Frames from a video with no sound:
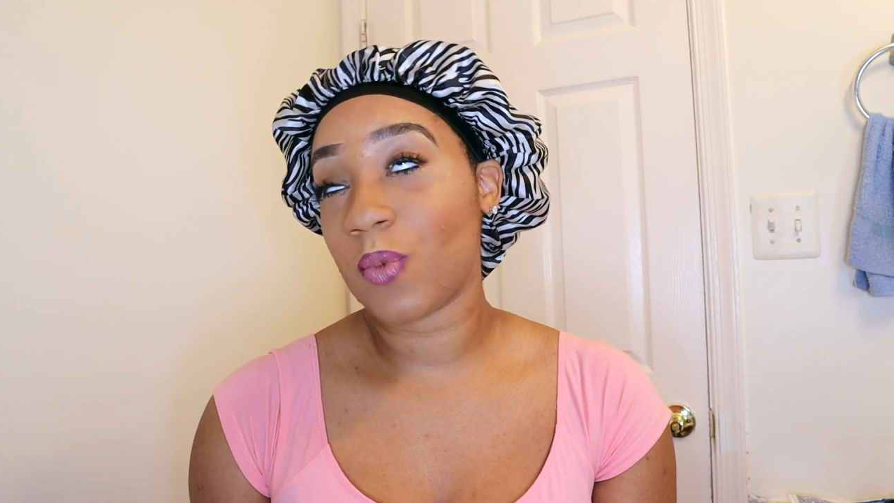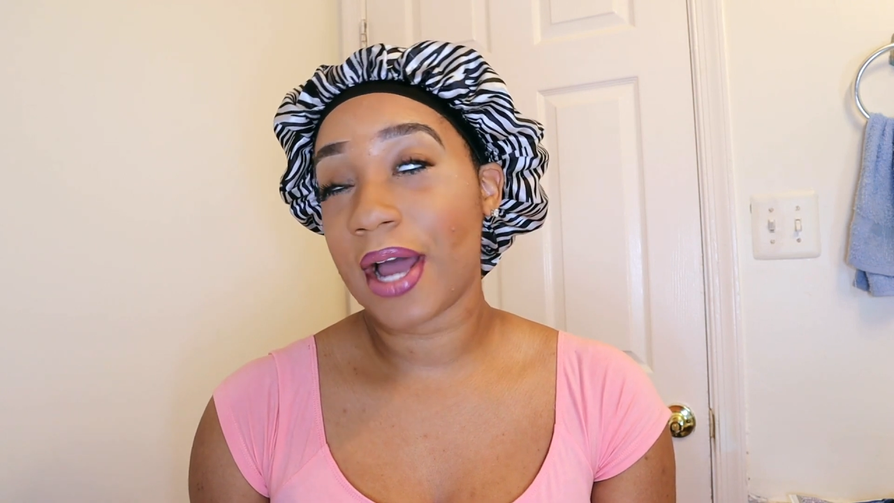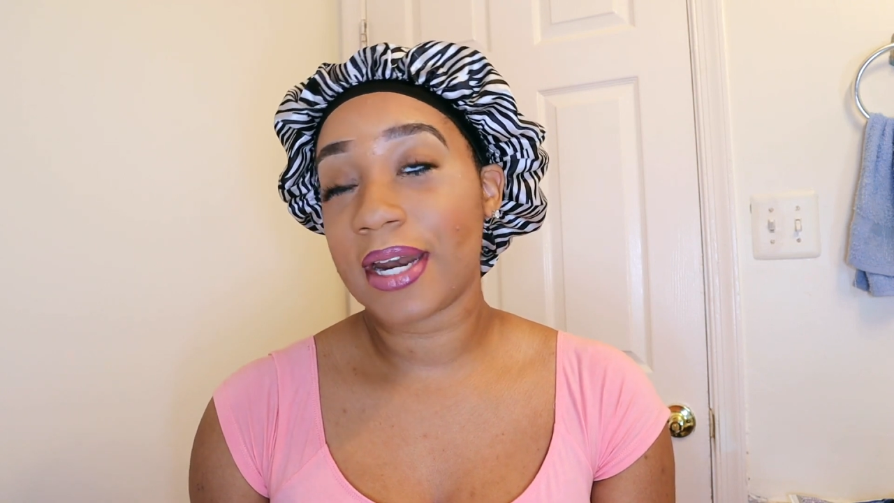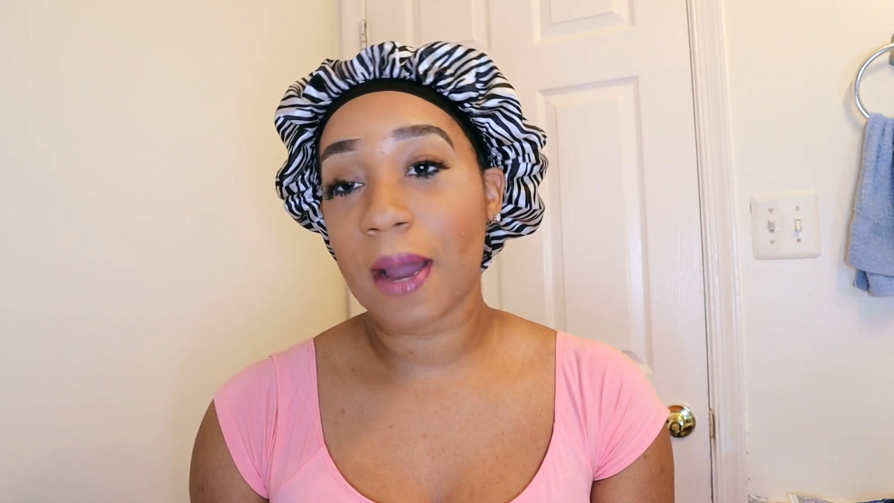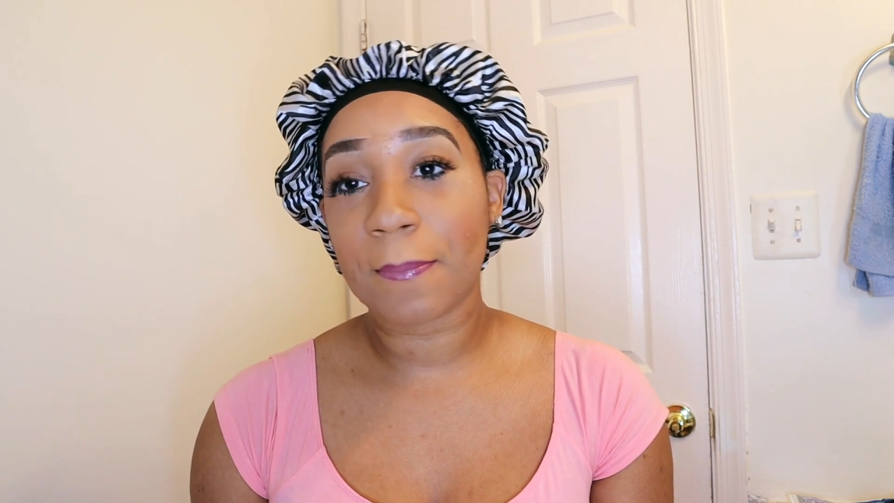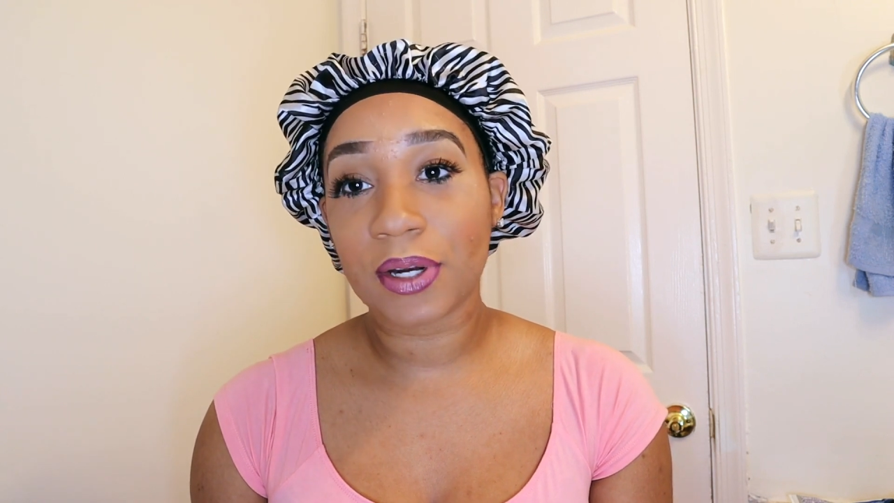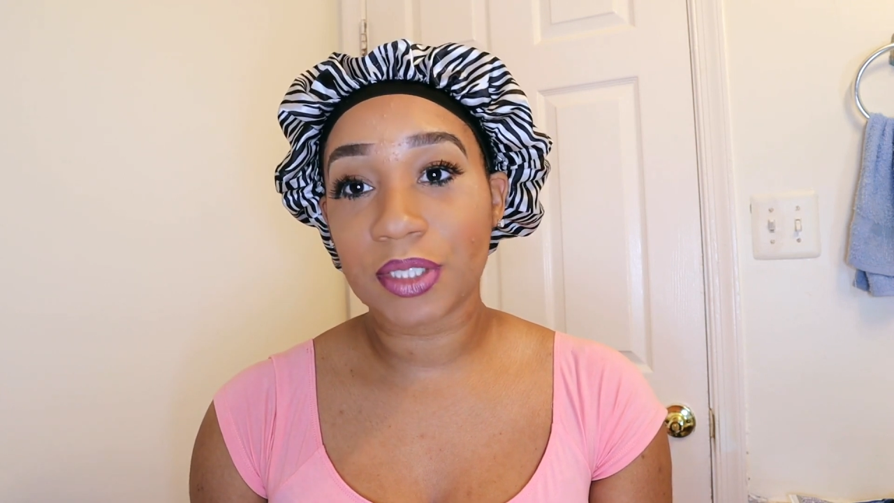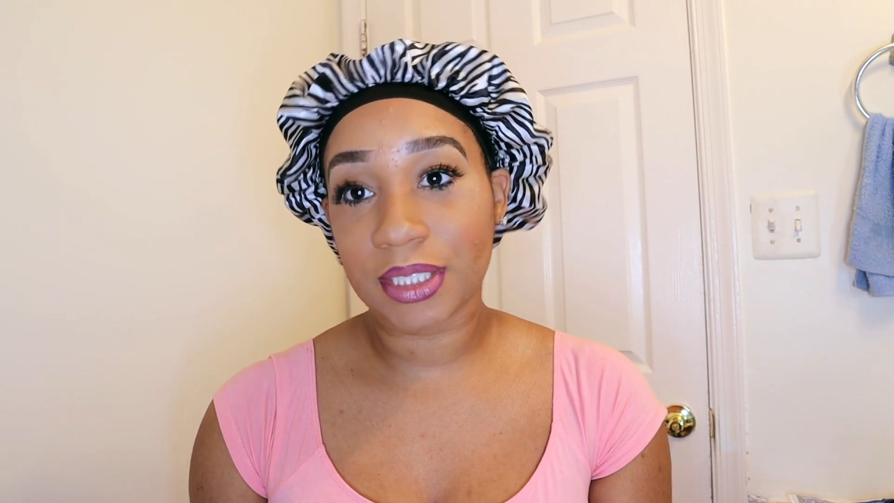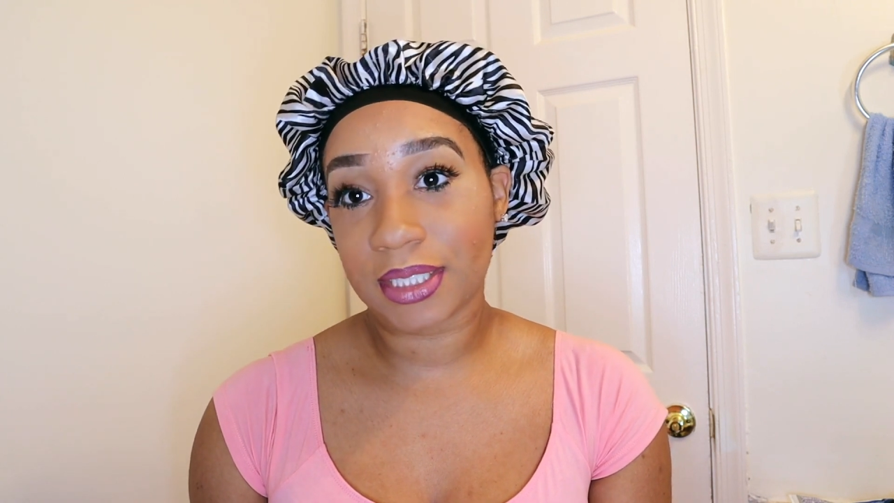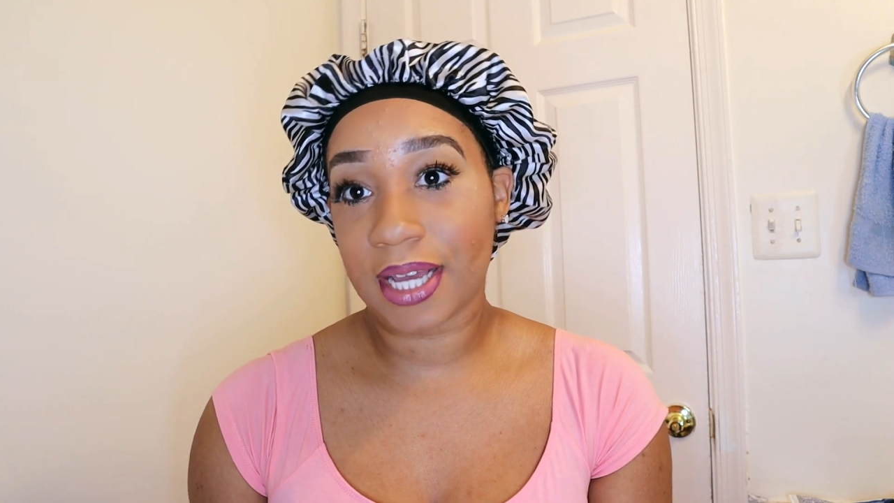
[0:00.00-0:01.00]
why not
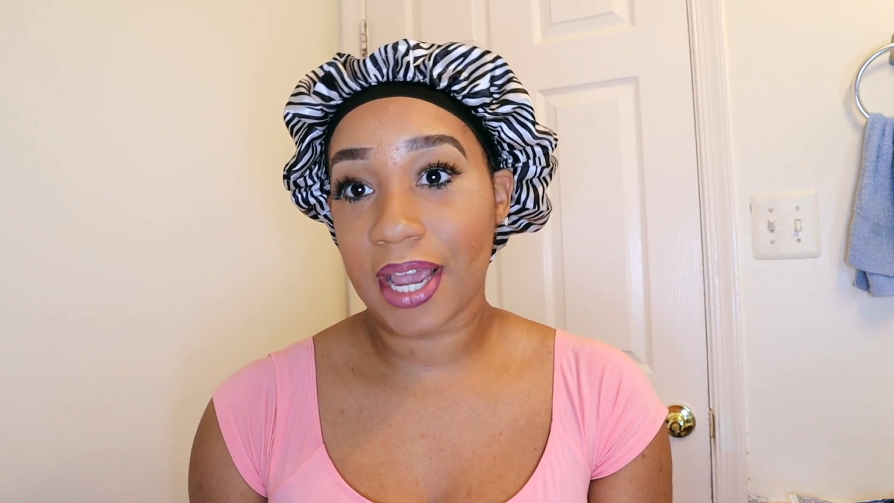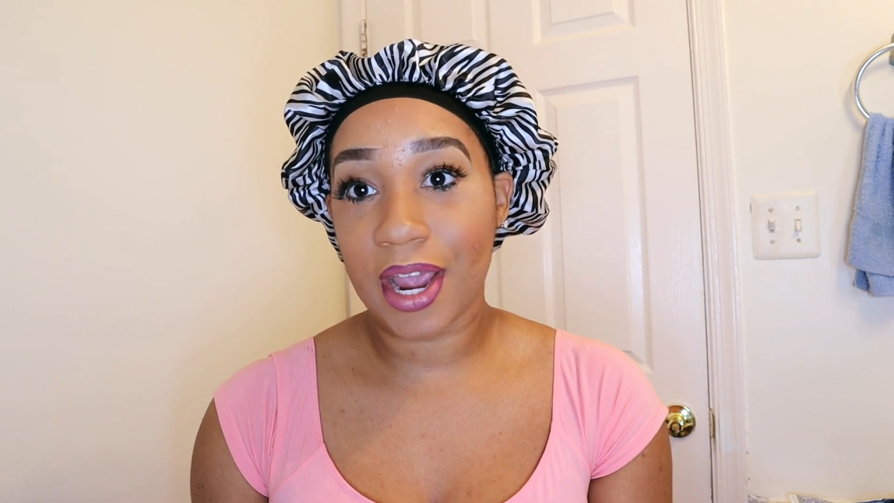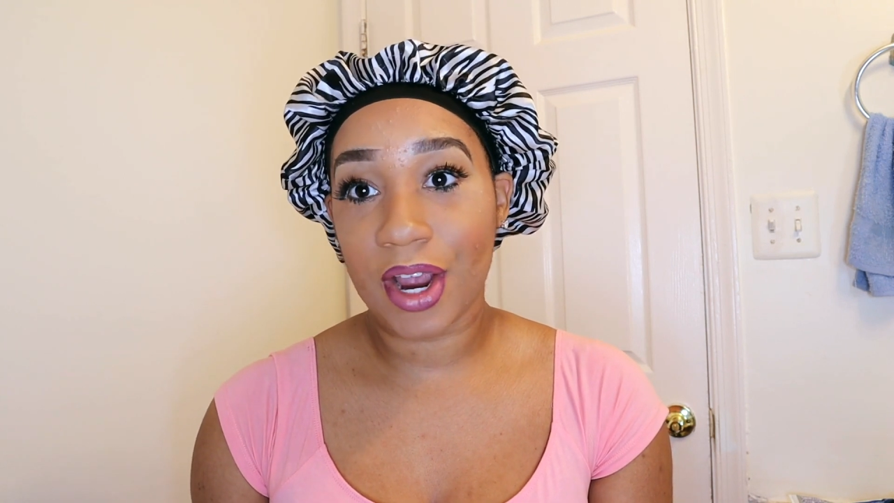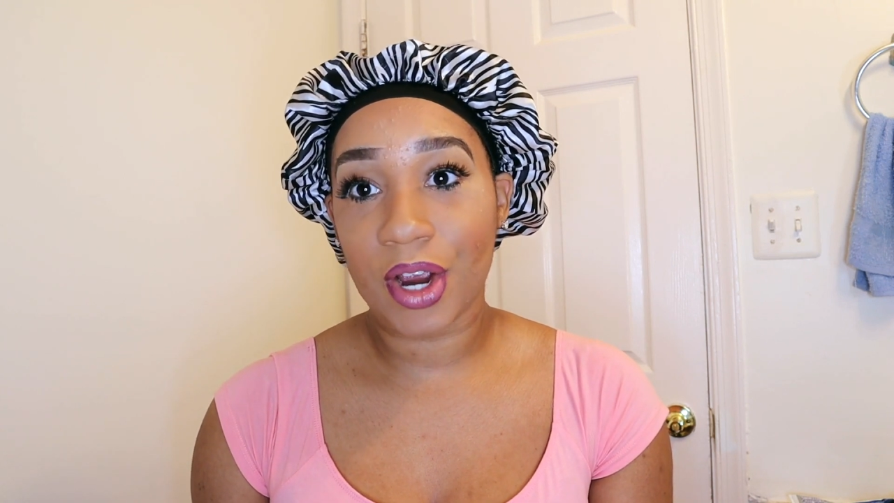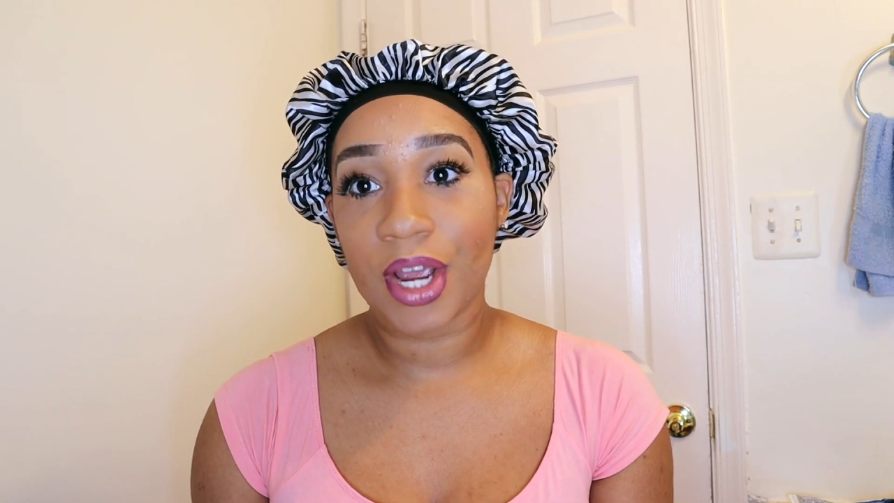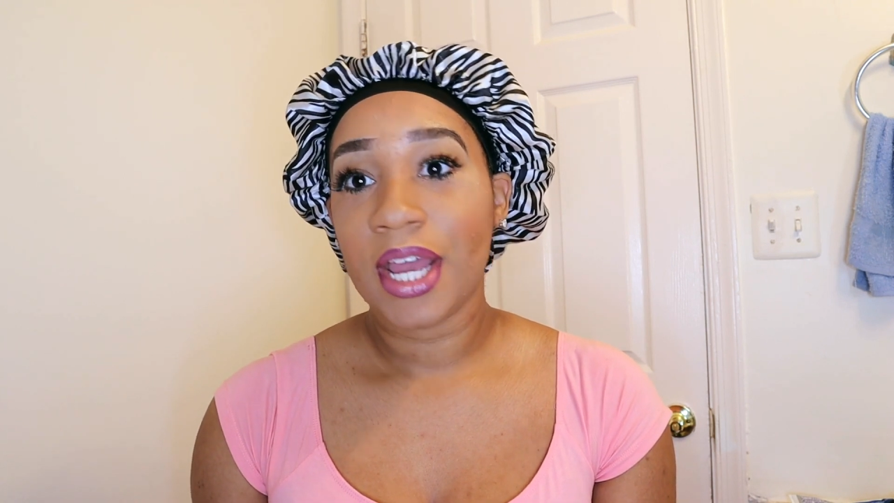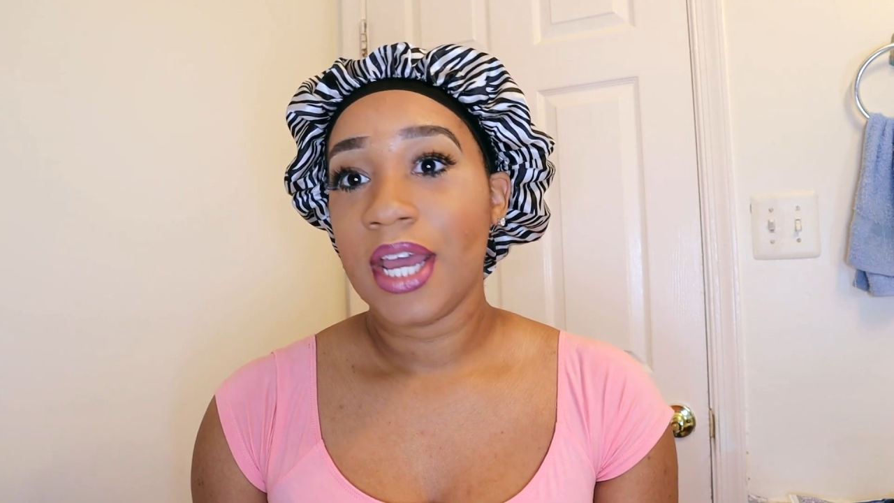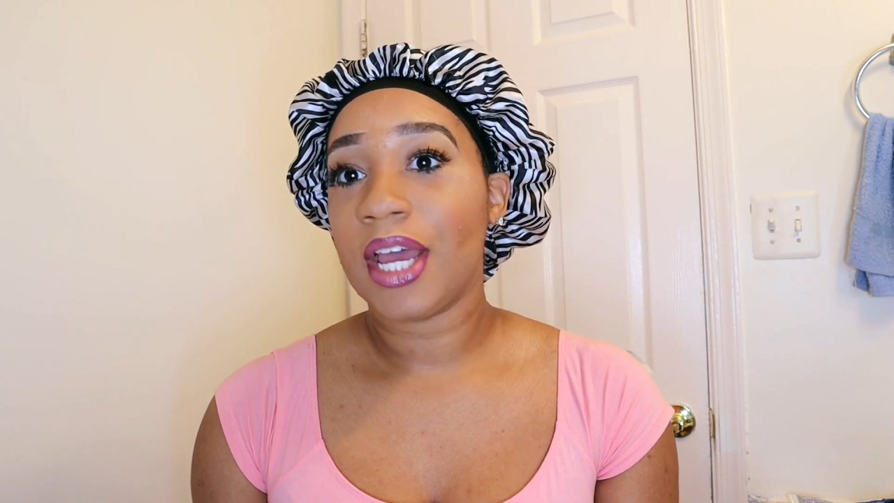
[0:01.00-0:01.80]
purchase the hair